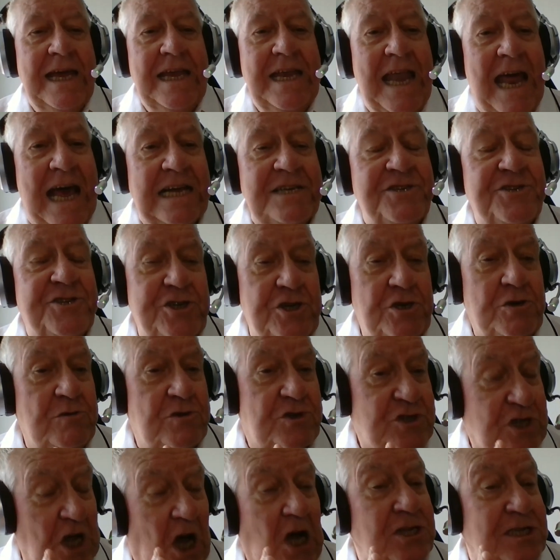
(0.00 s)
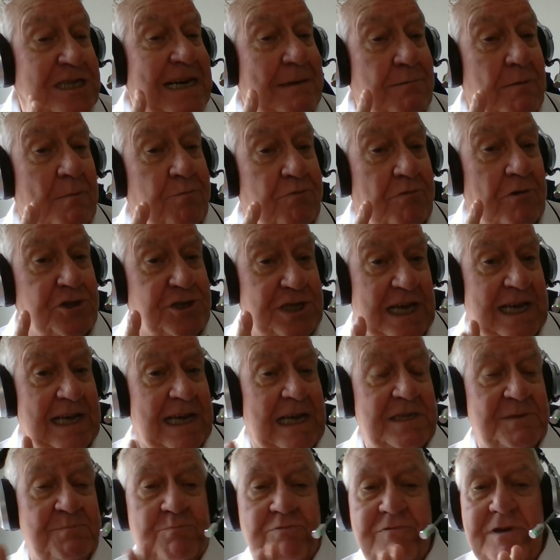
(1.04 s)
In SU, starting up a project,
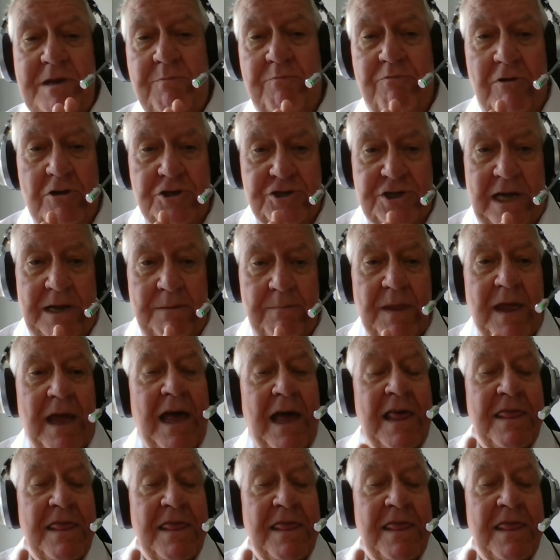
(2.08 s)
that's pre-project,